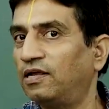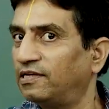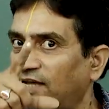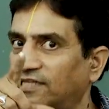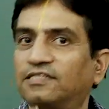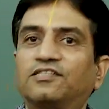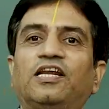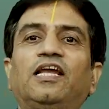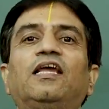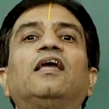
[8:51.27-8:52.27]
Yes,
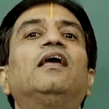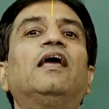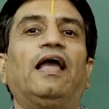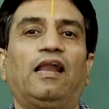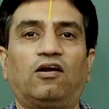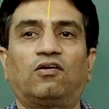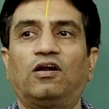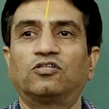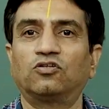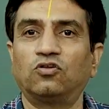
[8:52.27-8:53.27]
3
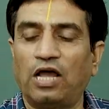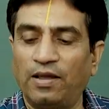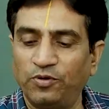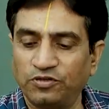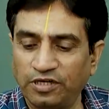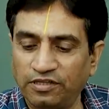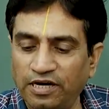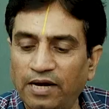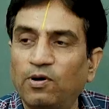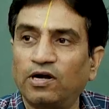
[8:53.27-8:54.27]
electrons. So, I am using
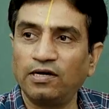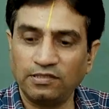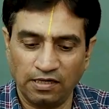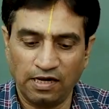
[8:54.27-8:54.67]
3 buttons.